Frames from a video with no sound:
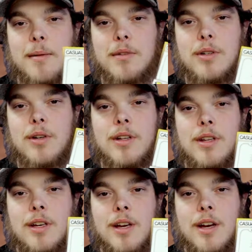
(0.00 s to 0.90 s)
doing
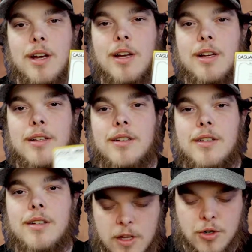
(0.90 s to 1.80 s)
the
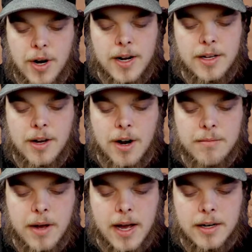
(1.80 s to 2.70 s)
trading
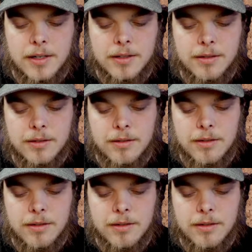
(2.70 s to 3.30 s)
card backers,